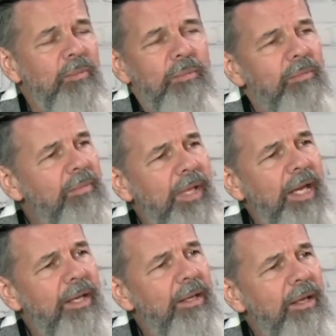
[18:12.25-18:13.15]

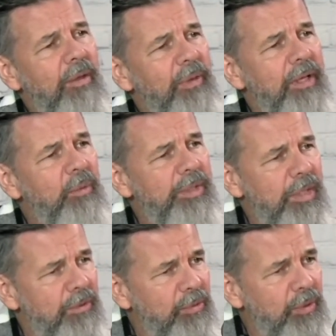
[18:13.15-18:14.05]
Yeah, I think, was it
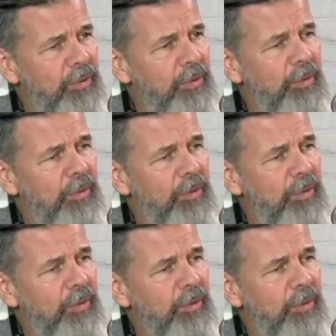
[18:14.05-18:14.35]
through